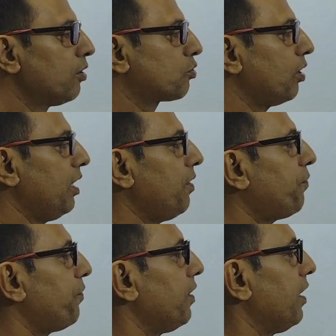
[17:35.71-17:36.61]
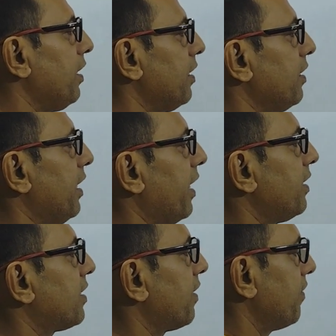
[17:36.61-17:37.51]
So if there
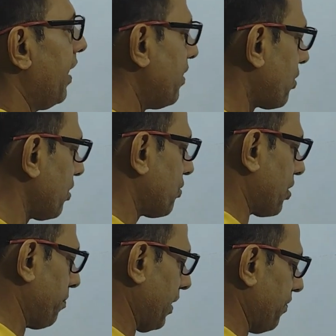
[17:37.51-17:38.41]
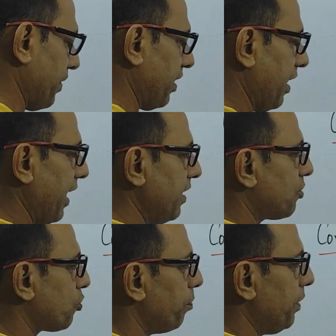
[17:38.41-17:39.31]
is a relationship given A
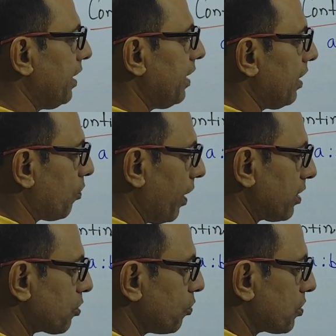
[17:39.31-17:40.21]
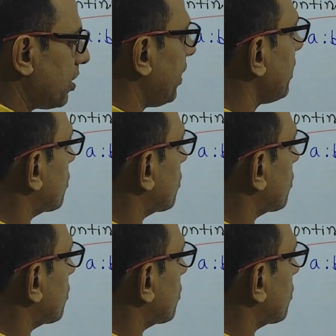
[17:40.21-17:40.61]
is to B equals to C